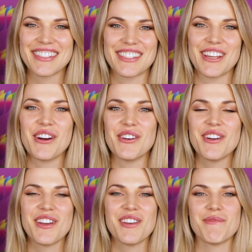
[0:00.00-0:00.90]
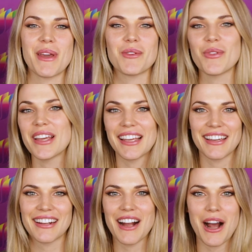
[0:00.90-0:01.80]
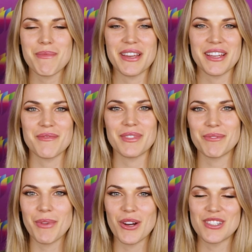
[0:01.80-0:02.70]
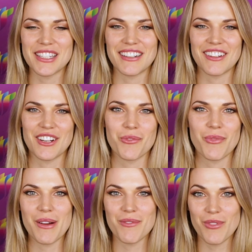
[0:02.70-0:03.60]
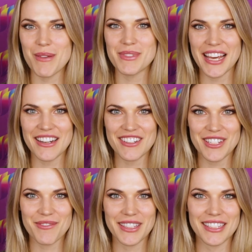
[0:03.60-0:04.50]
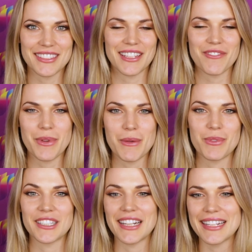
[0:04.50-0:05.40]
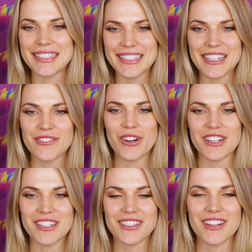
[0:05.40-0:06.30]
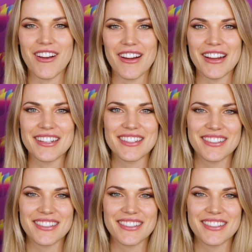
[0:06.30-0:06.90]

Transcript: So maybe we can get a copy and post it on our website or something to give people an idea of where to start.